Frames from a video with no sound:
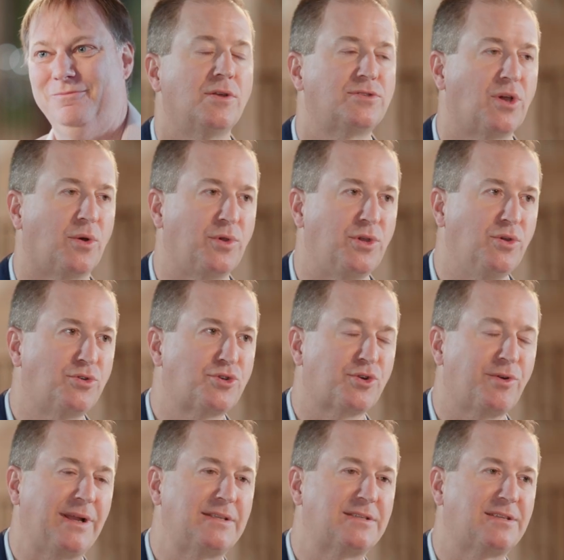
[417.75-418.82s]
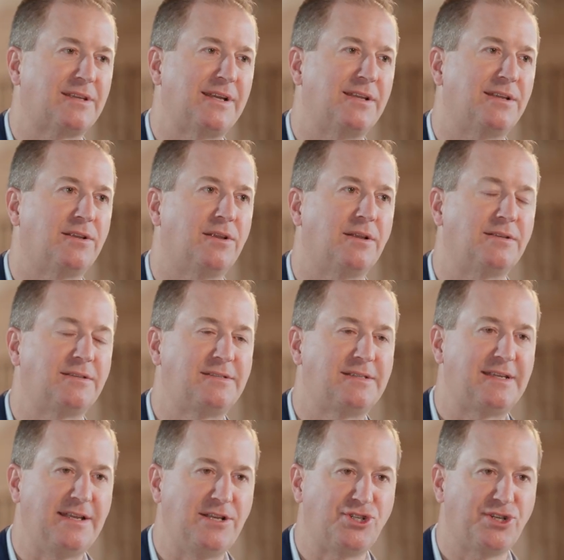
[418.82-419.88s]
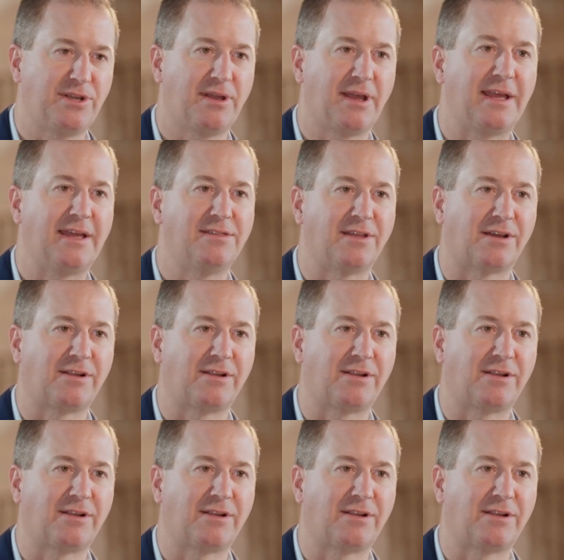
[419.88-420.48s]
So you translated teaching in the